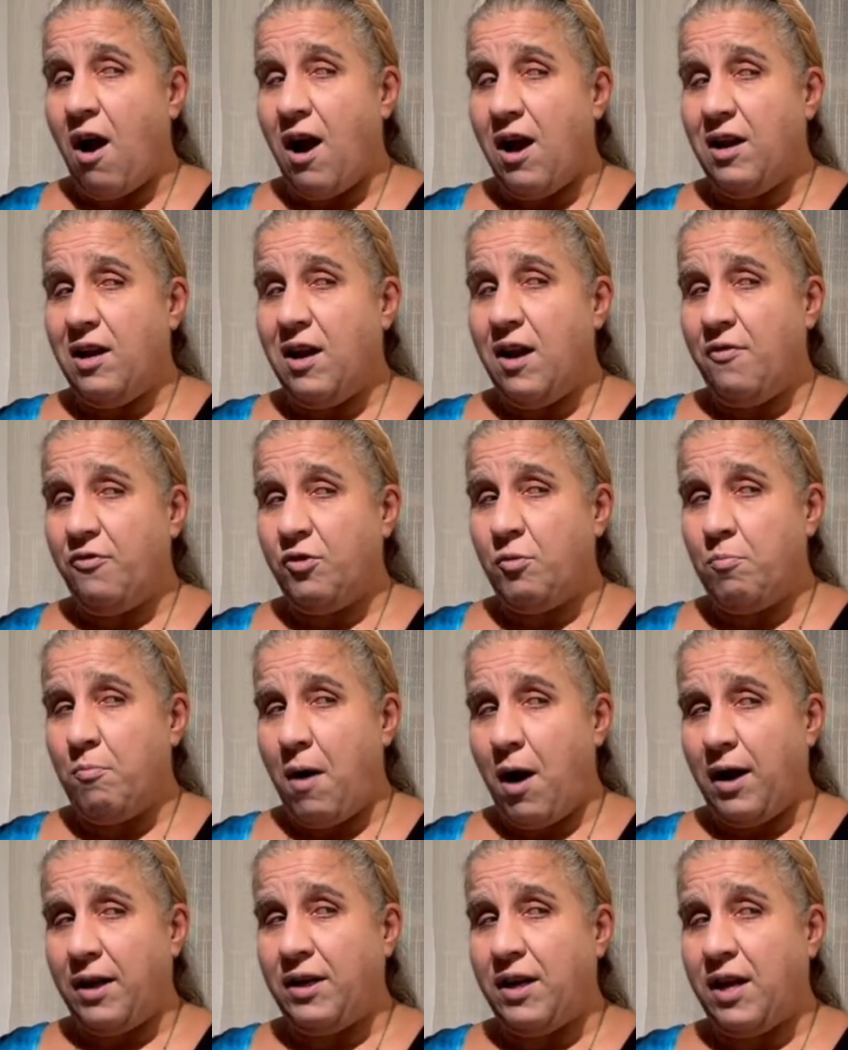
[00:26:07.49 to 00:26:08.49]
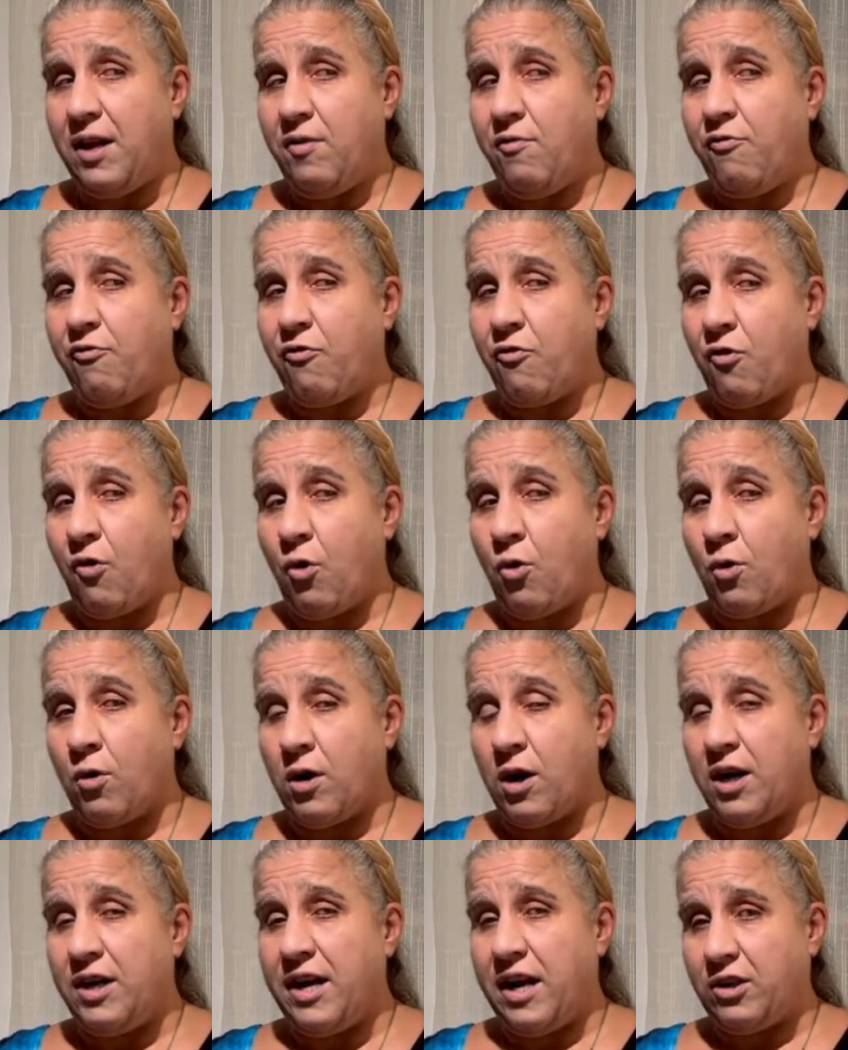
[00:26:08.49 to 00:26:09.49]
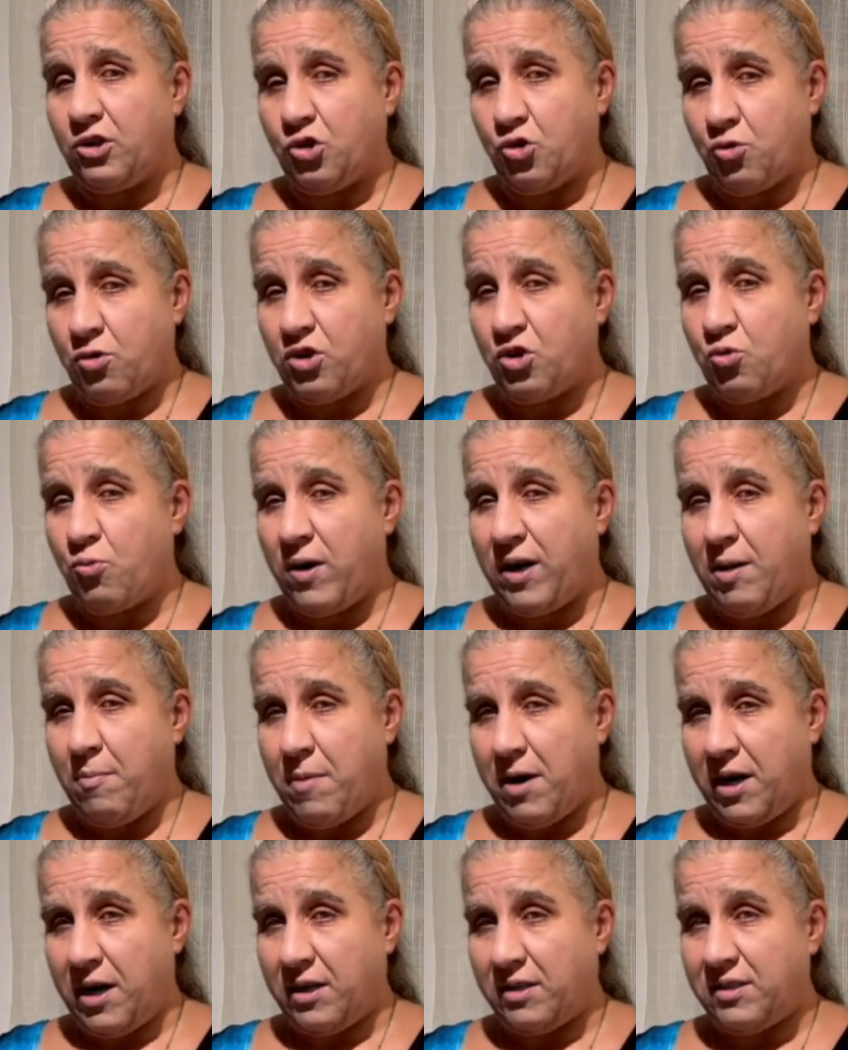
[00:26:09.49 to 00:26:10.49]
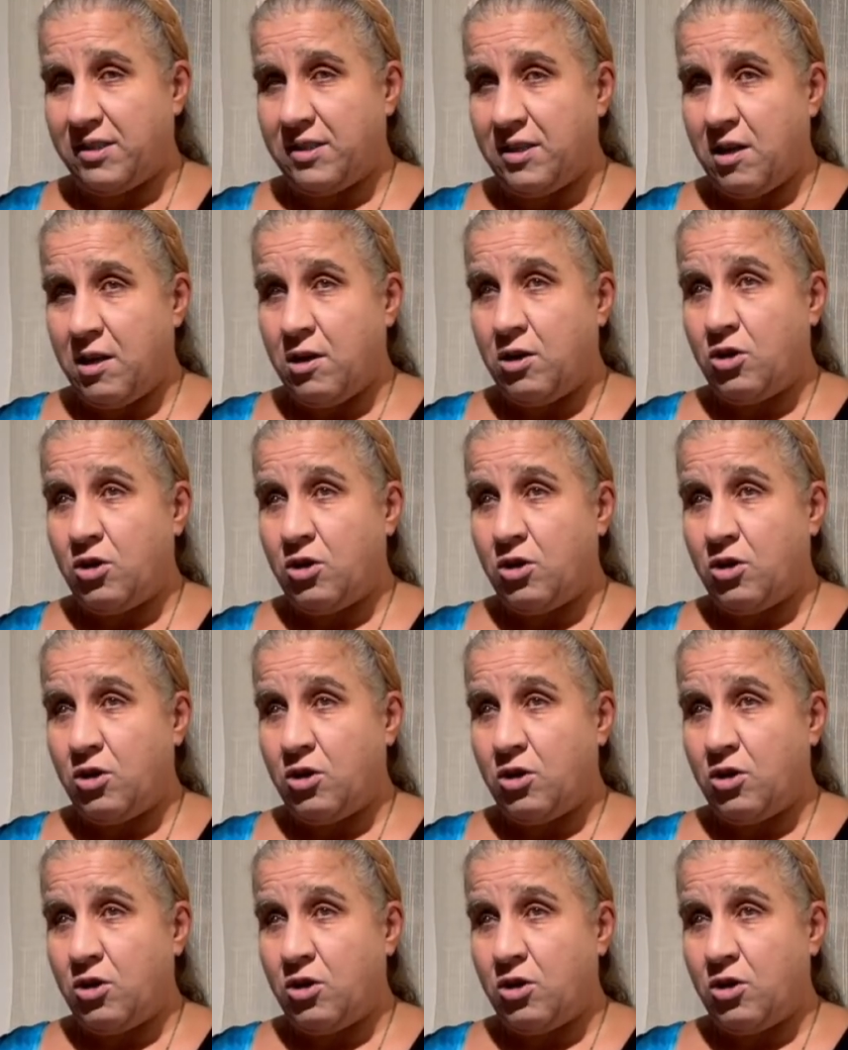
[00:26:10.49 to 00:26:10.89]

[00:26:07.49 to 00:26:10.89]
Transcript: I left mine in for an extra 20 minutes,